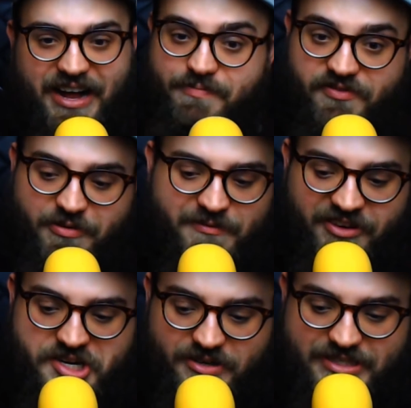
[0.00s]
From a
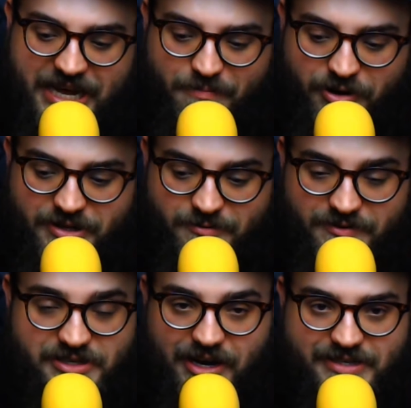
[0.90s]
visual standpoint, this
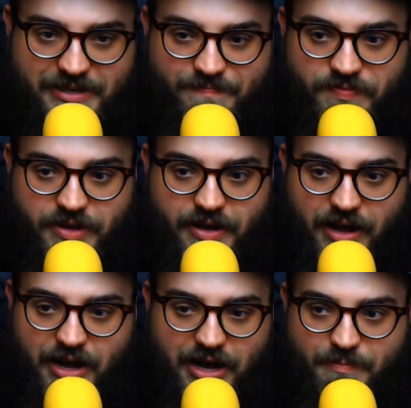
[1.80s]
movie's awesome.
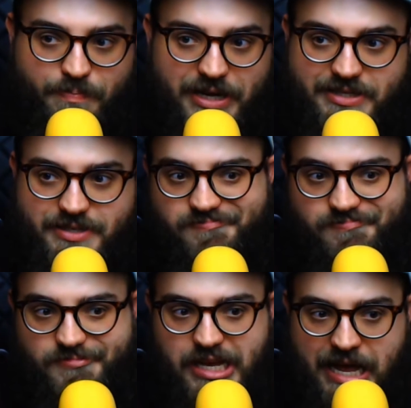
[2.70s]
But
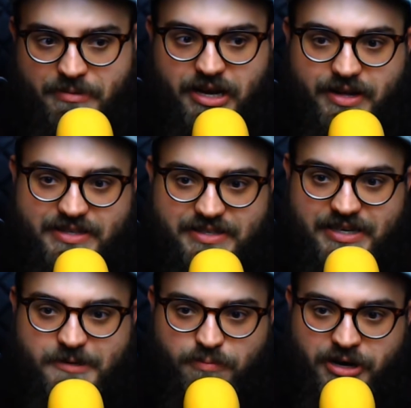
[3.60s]
I mean, it's
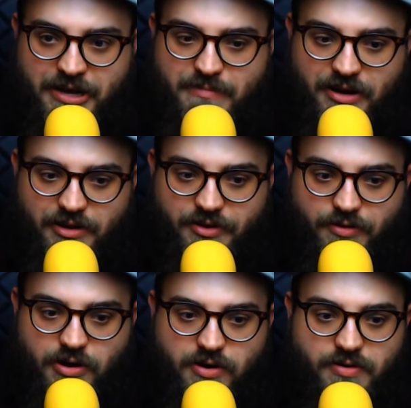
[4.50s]
pretty middle of the
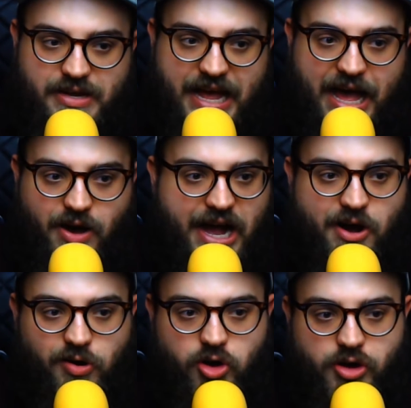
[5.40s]
road.
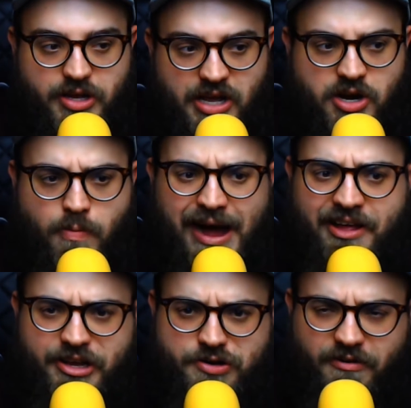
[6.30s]
How good your
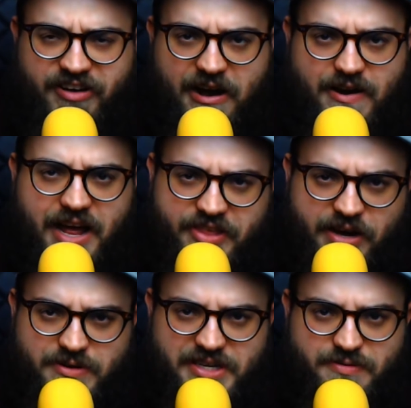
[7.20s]
mileage will vary, I think,
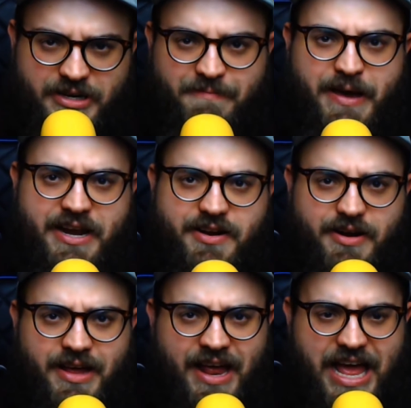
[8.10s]
with this one, depending on
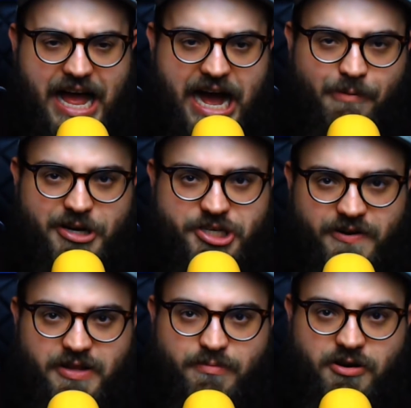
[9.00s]
how much you're
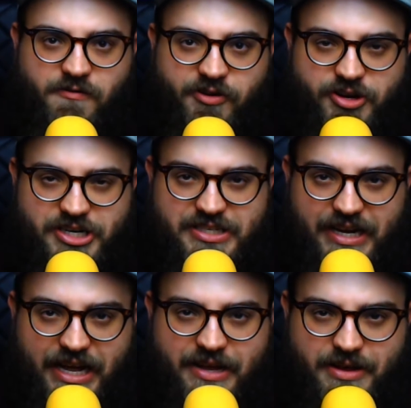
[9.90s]
in the mood for just like
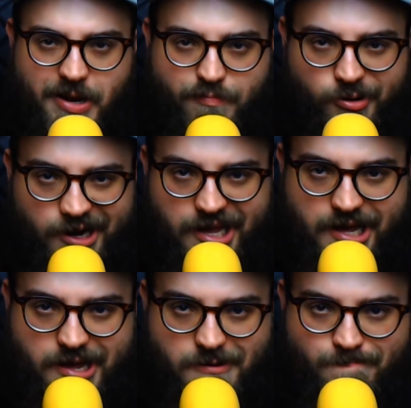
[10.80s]
a pretty
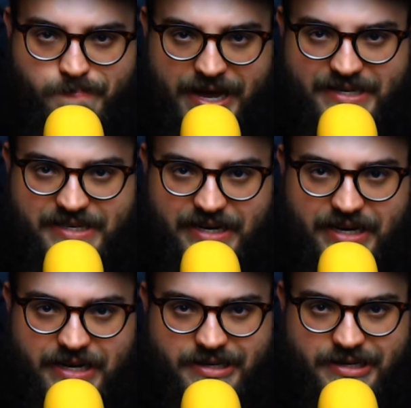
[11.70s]

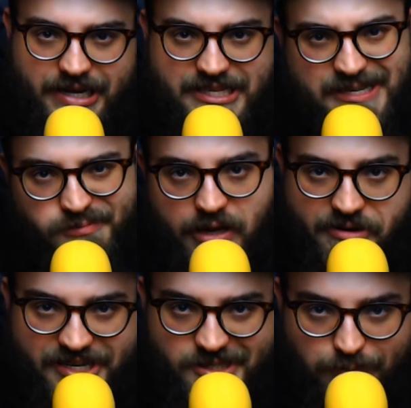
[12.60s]
basic. It's
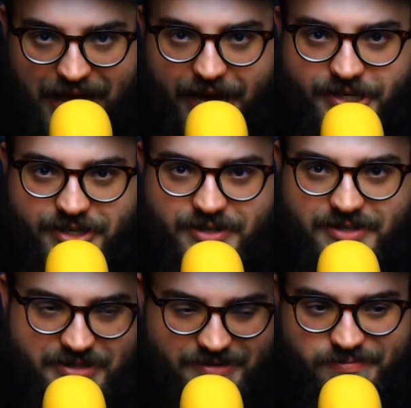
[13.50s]
Splash.
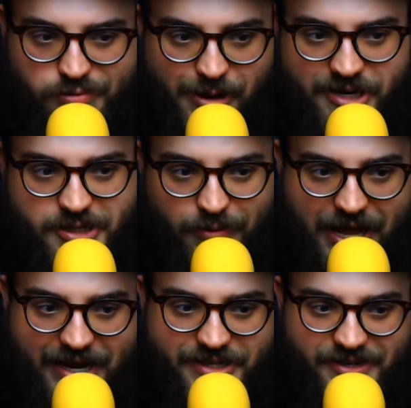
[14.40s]
It's pretty much
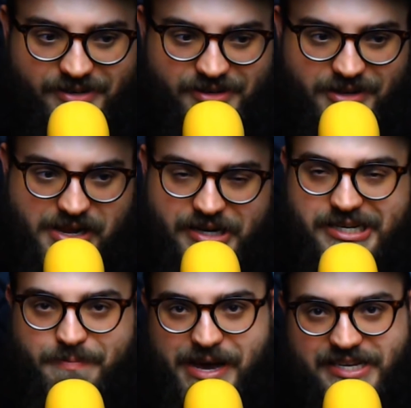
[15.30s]
Splash. Just
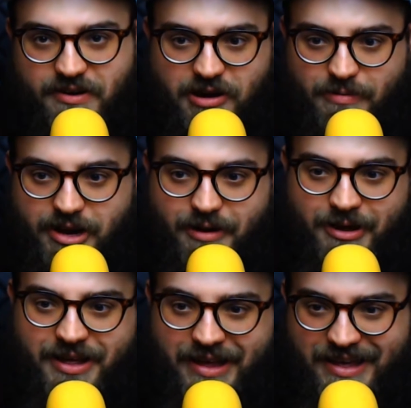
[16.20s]
a basic rom-com
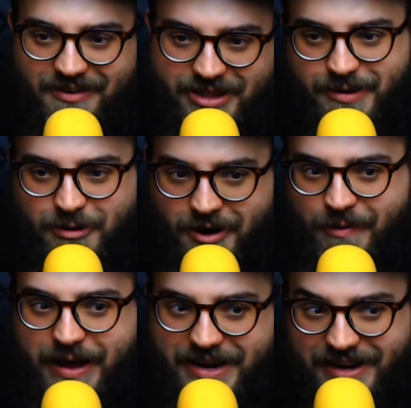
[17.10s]
with a
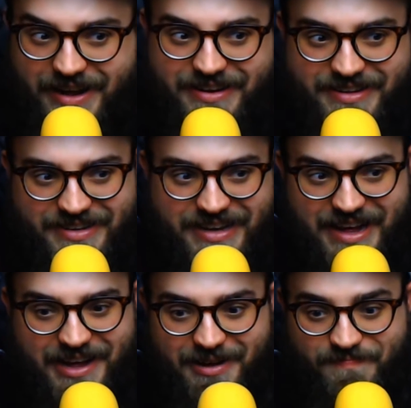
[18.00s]
mermaid,
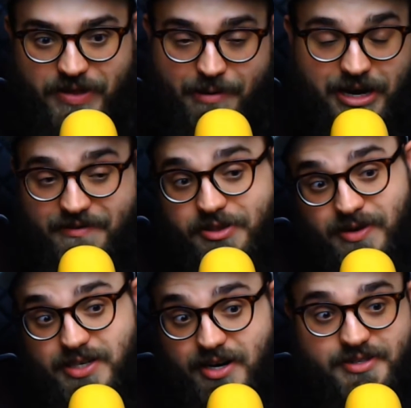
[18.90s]
I'm going to give it 3
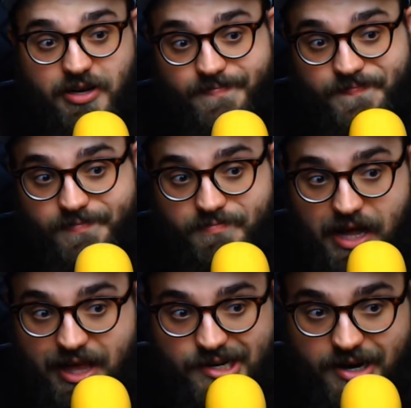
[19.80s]
stars, though. I
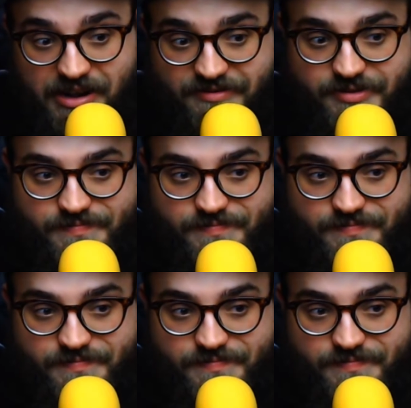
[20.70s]
liked it enough.